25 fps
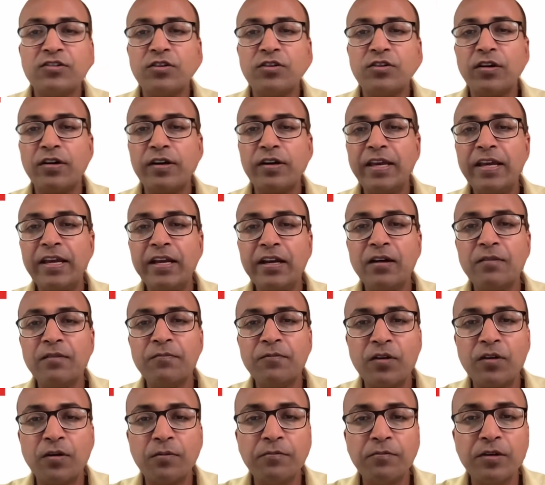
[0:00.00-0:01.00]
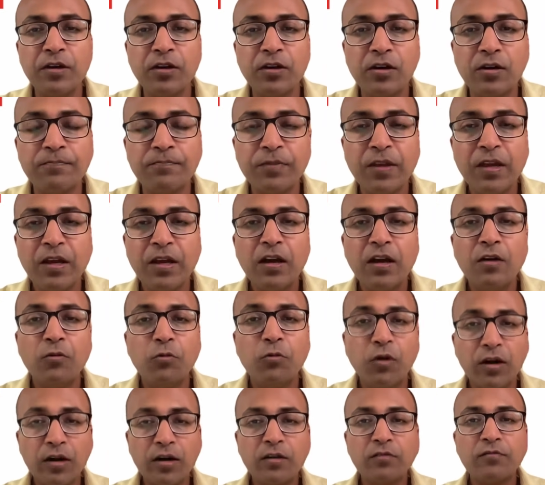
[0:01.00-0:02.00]
to your income from your
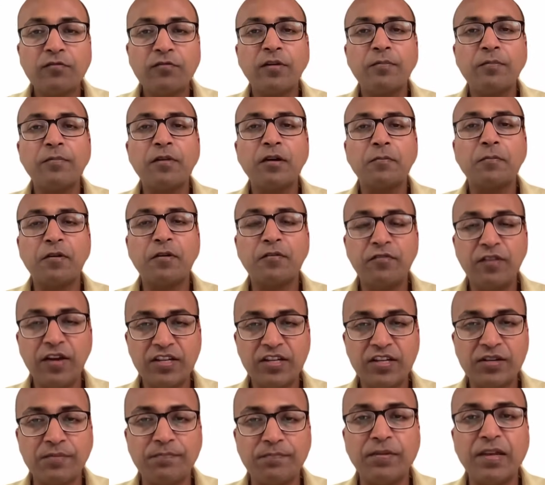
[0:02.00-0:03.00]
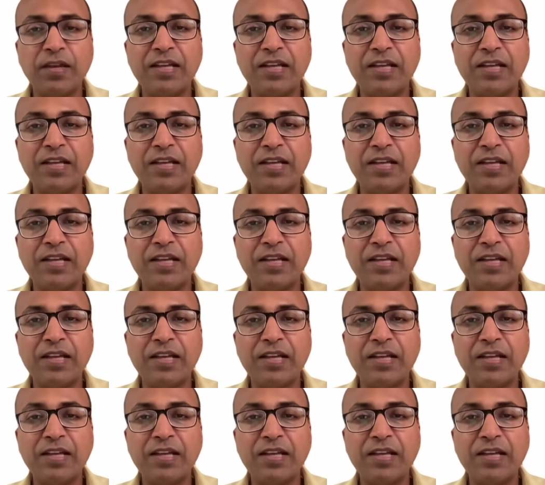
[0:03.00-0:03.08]
work, from your profession.